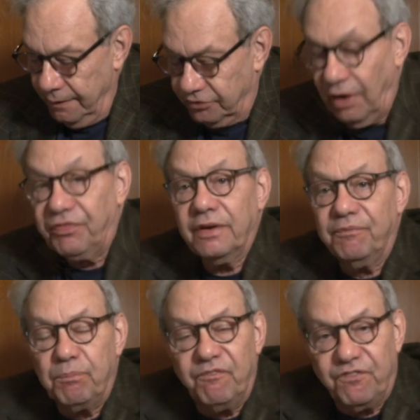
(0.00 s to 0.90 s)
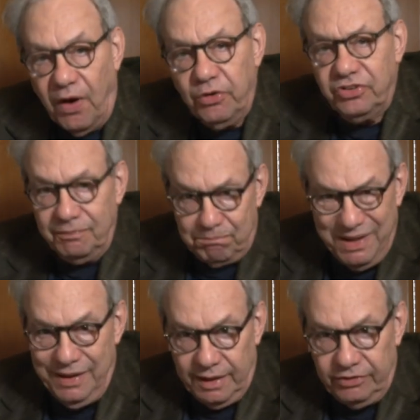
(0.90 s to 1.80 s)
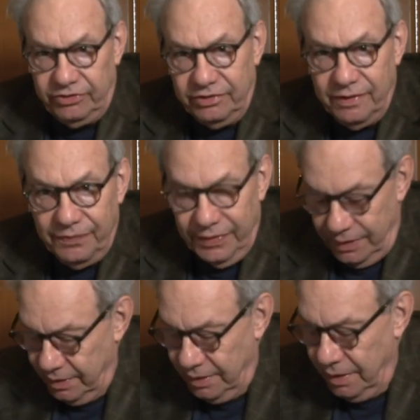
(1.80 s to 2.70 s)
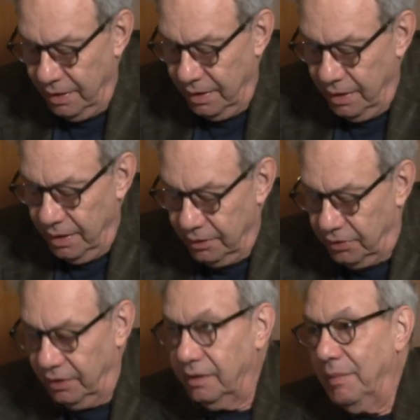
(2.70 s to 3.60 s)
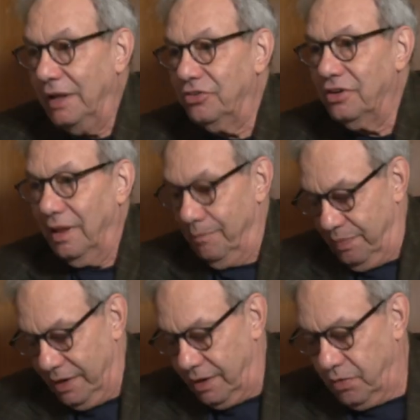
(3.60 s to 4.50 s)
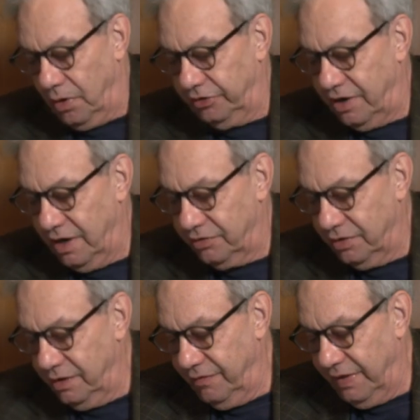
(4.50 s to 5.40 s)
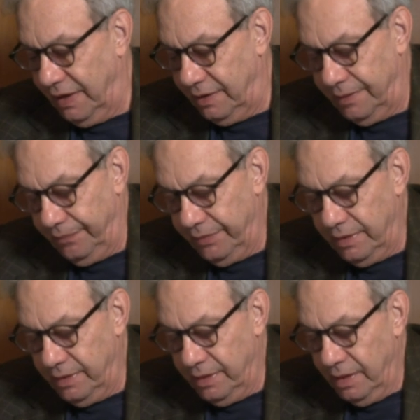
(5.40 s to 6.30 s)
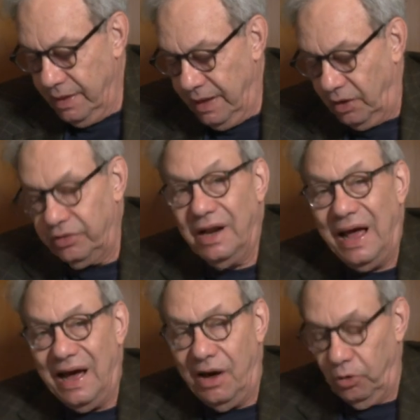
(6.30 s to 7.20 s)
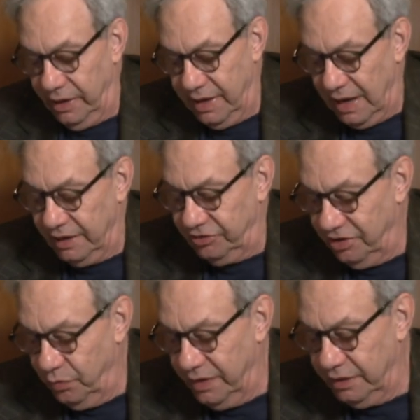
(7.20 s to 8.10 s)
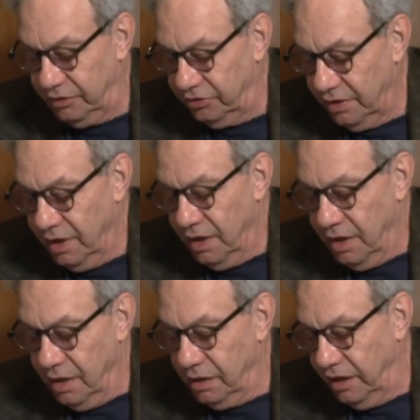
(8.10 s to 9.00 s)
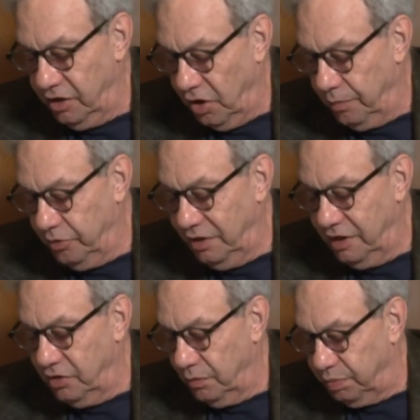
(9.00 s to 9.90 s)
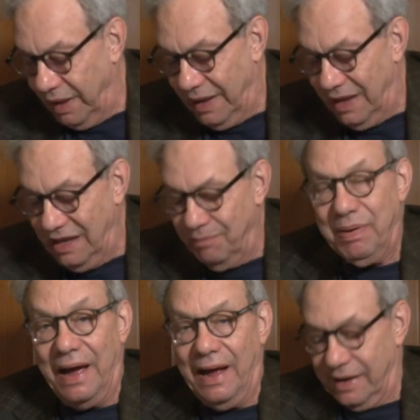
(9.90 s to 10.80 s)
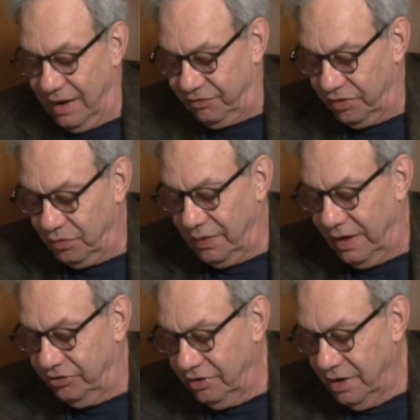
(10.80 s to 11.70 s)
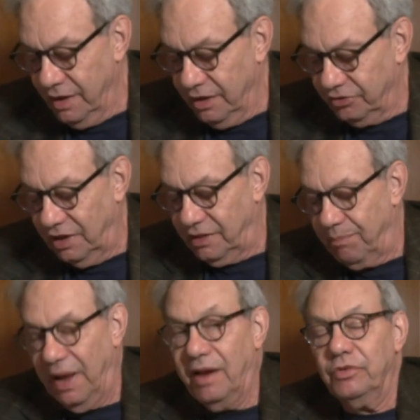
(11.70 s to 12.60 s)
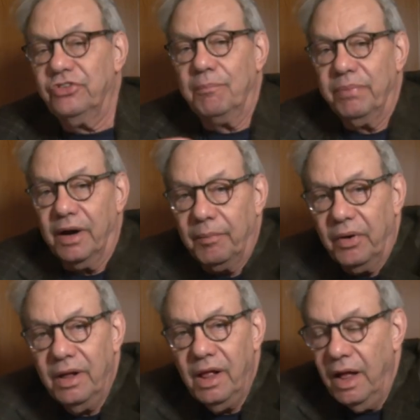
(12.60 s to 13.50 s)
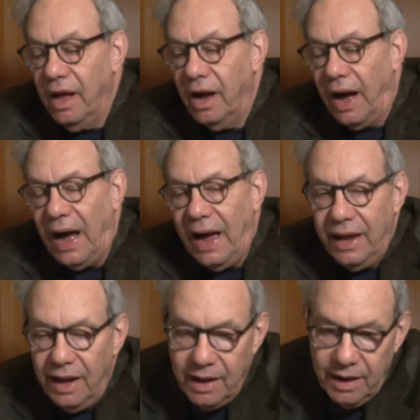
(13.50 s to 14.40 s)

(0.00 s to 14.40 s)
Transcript: suffered a frozen penis during the men's Olympic cross-country event. Held in howling, icy winds, Lindholm, who needed to apply a heat pack after the race, said the pain was unbearable. I